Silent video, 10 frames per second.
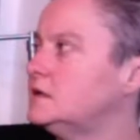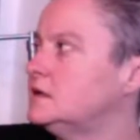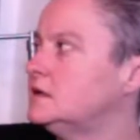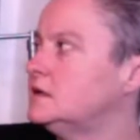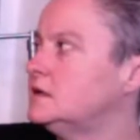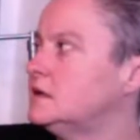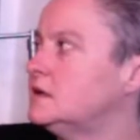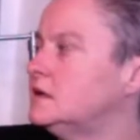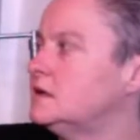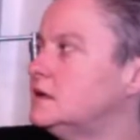
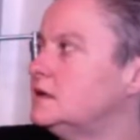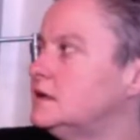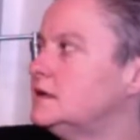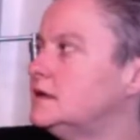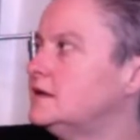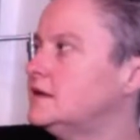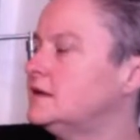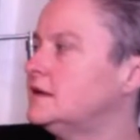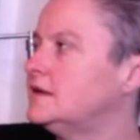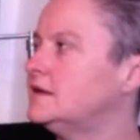
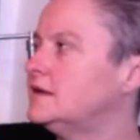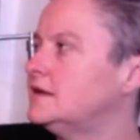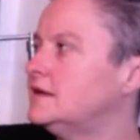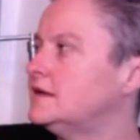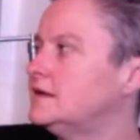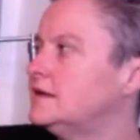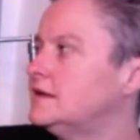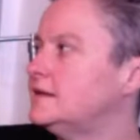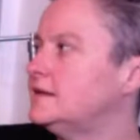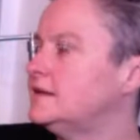
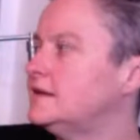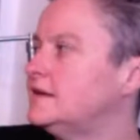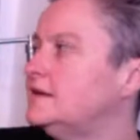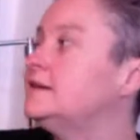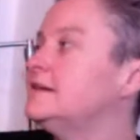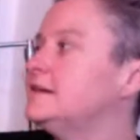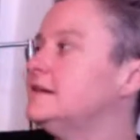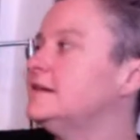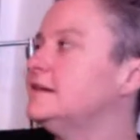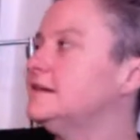
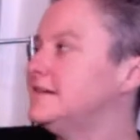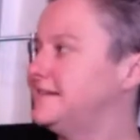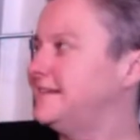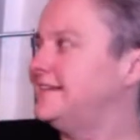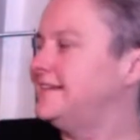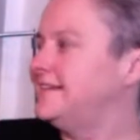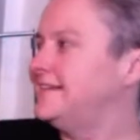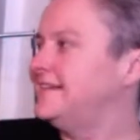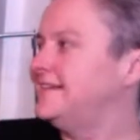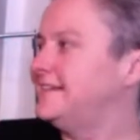
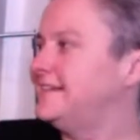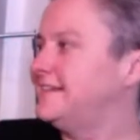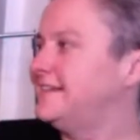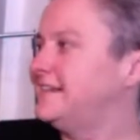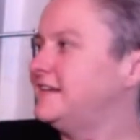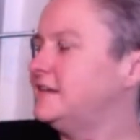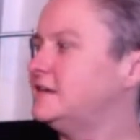No words are spoken by the person on screen.